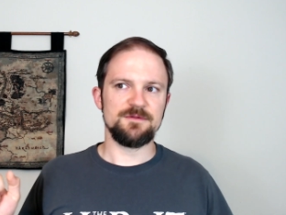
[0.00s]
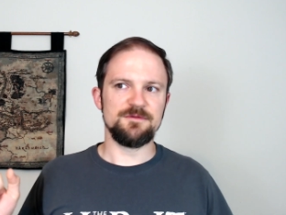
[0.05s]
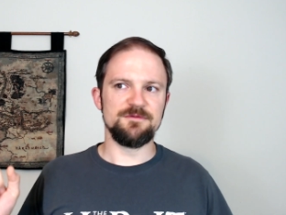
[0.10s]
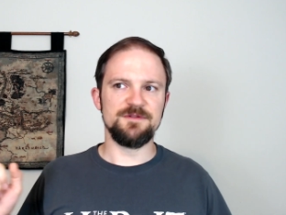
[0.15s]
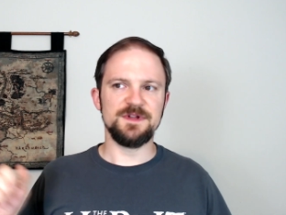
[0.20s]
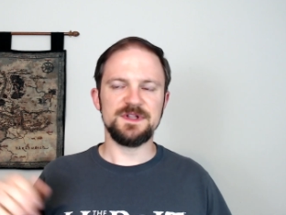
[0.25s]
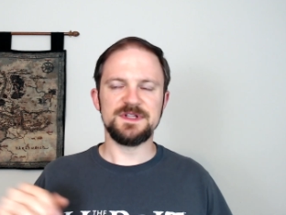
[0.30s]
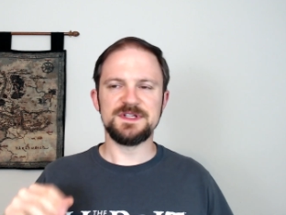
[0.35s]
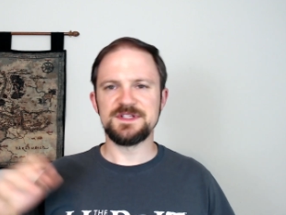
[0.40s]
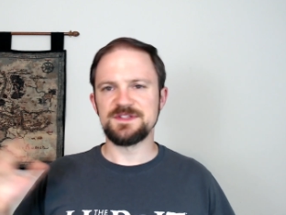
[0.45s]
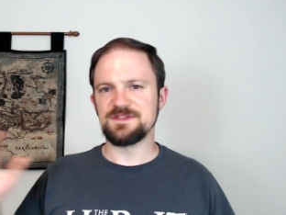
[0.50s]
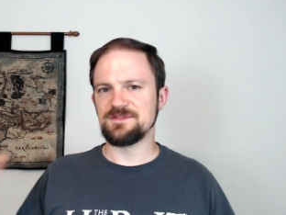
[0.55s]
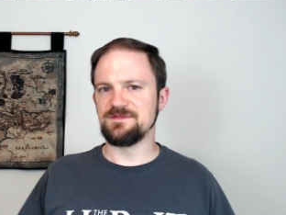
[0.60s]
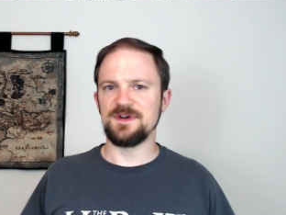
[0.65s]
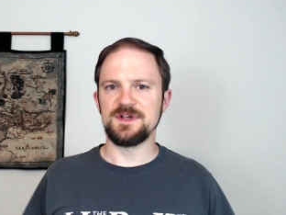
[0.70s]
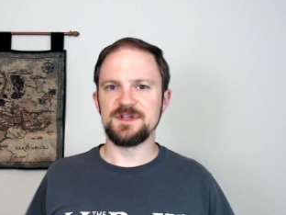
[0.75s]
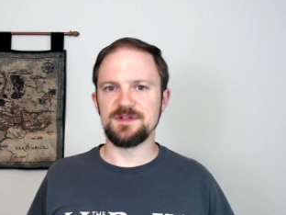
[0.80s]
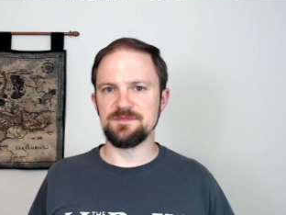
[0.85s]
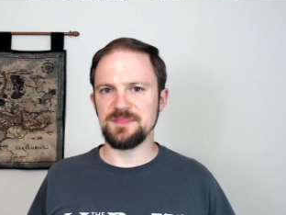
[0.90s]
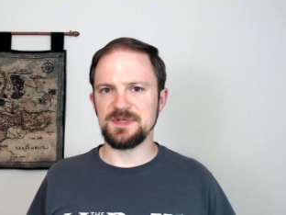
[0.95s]
villains
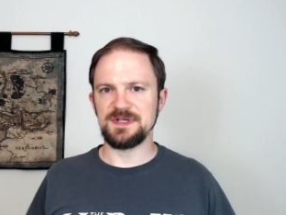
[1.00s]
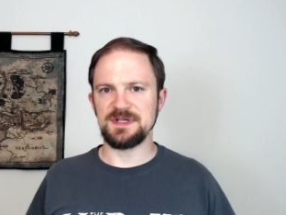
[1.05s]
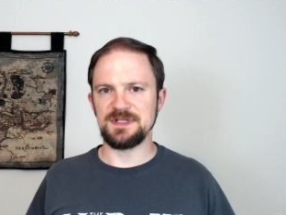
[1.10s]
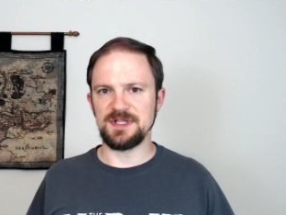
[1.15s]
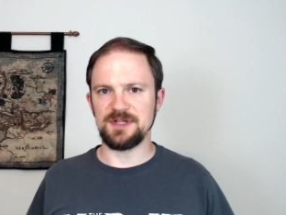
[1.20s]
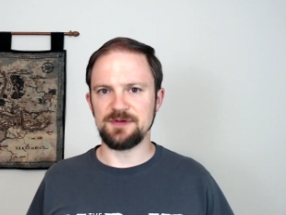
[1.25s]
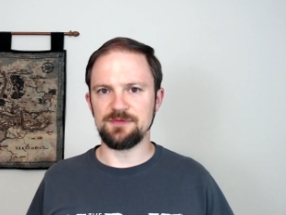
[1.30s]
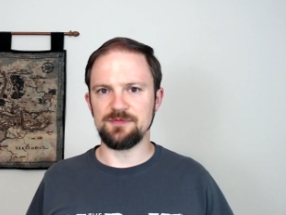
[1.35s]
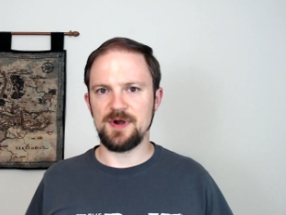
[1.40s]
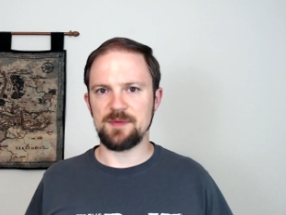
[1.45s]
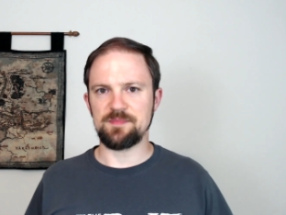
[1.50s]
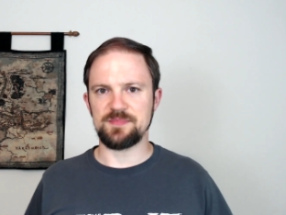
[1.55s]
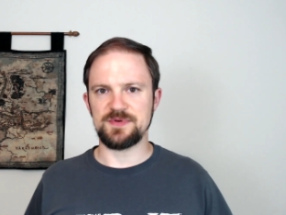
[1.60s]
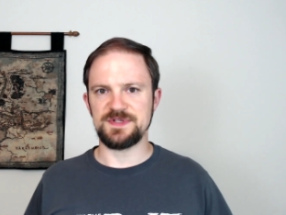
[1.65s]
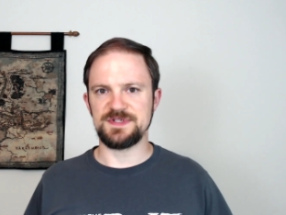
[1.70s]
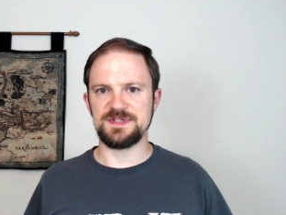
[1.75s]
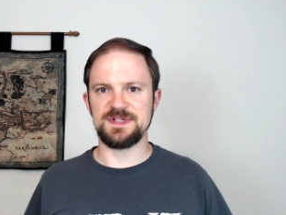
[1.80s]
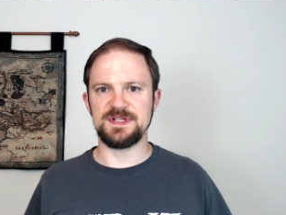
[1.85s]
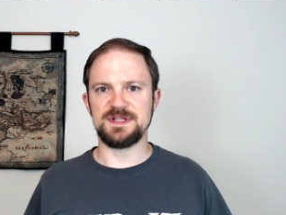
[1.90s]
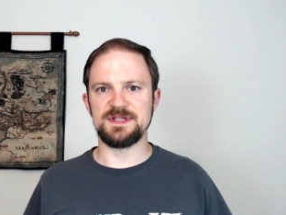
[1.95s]
fundamentally
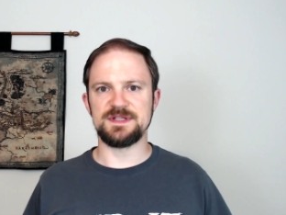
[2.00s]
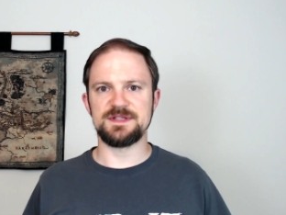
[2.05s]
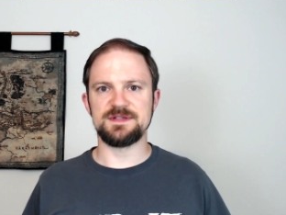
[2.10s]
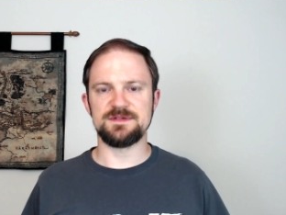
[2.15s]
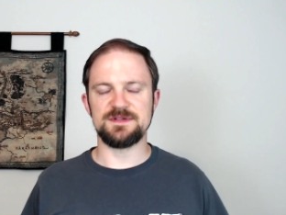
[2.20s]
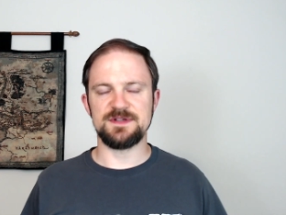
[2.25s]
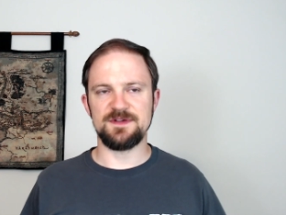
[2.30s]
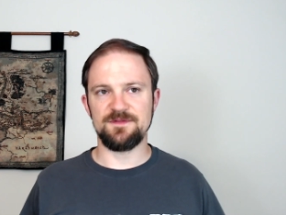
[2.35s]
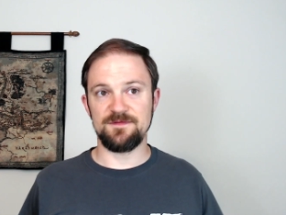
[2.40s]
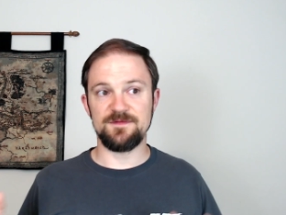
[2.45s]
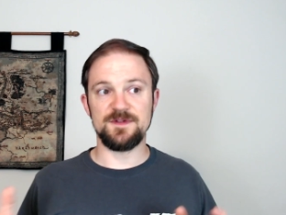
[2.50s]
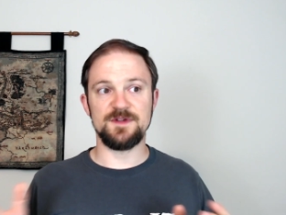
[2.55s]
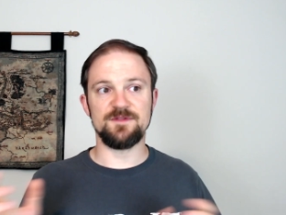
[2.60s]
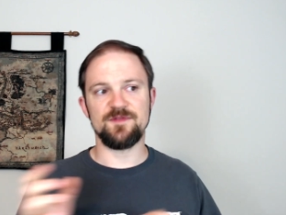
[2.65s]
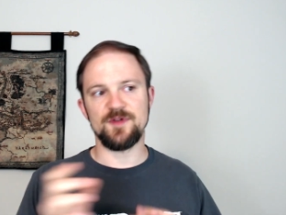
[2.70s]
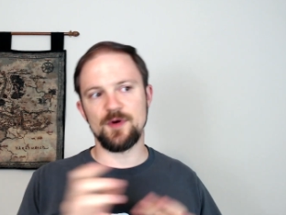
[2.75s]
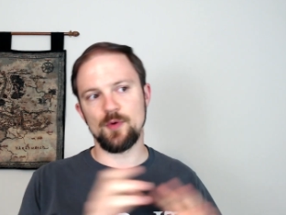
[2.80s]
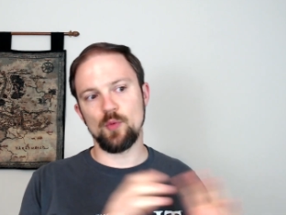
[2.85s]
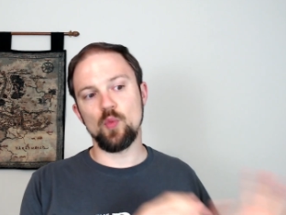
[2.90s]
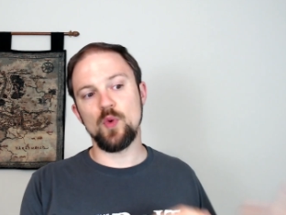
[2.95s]
represent,
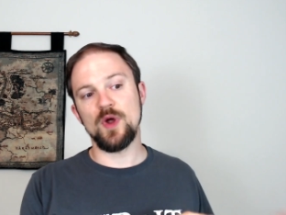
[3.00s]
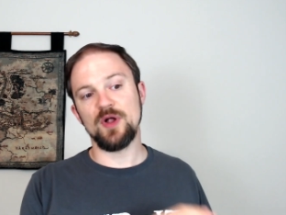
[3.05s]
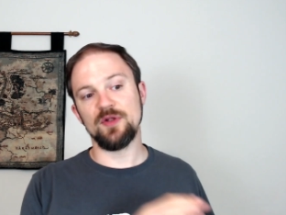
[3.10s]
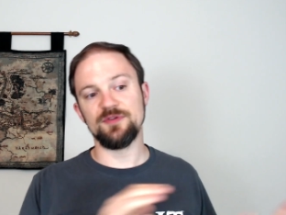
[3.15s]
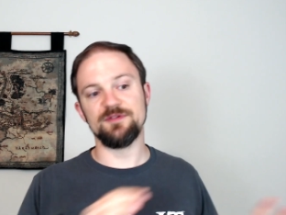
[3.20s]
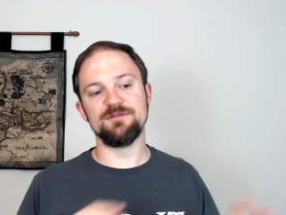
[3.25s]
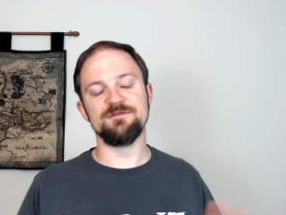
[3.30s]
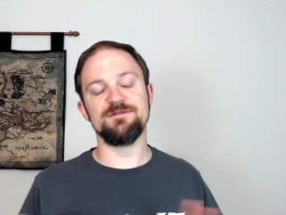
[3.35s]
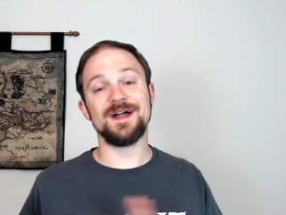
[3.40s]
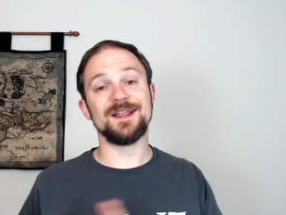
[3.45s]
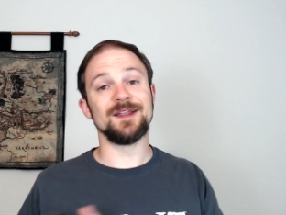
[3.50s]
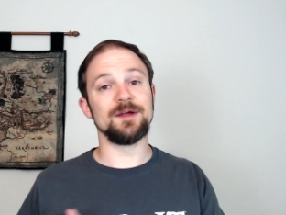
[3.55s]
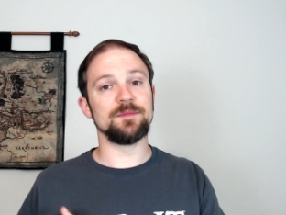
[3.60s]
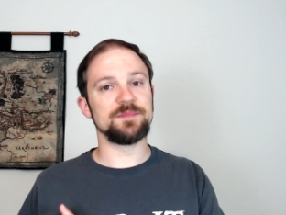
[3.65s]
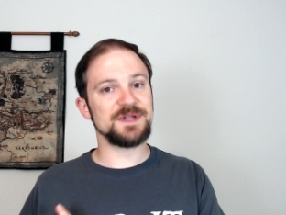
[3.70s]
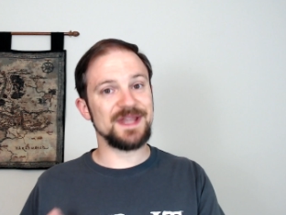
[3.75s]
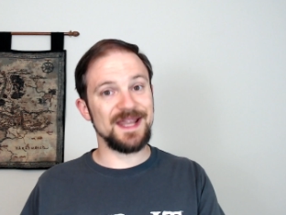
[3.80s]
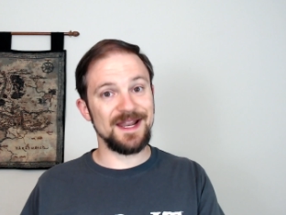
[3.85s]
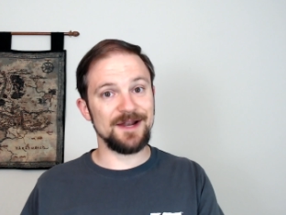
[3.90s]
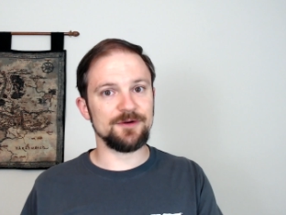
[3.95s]
if they're
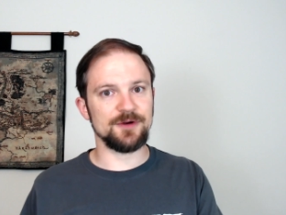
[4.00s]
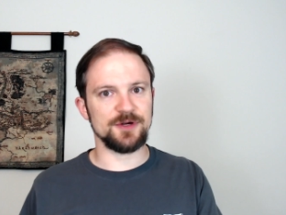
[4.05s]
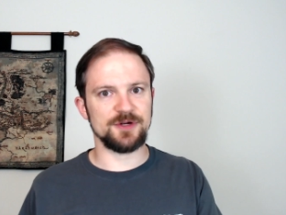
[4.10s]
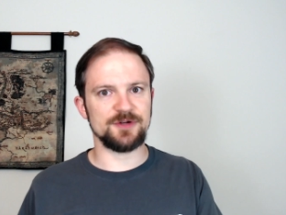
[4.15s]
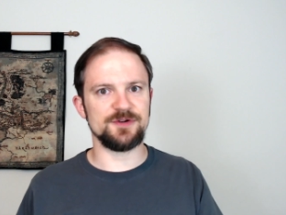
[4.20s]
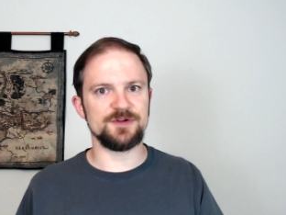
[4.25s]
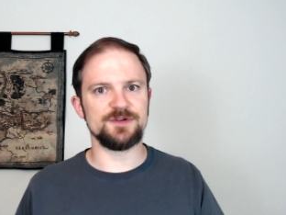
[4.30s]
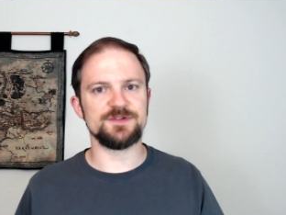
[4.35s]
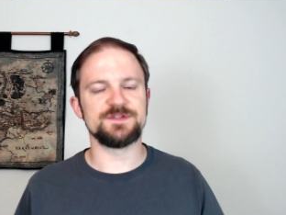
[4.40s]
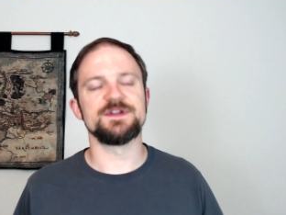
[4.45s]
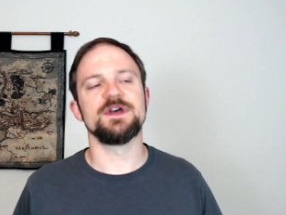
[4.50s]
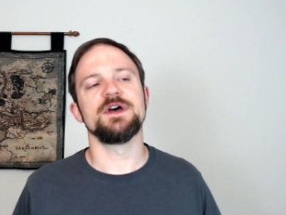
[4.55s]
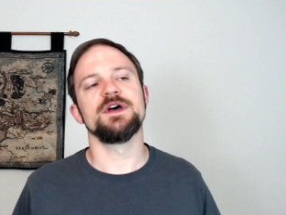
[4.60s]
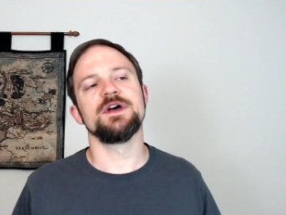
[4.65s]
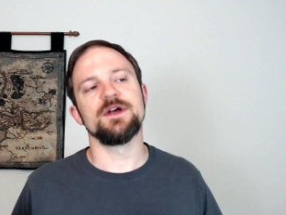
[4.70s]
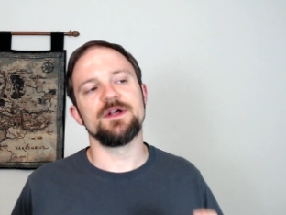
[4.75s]
well-developed characters,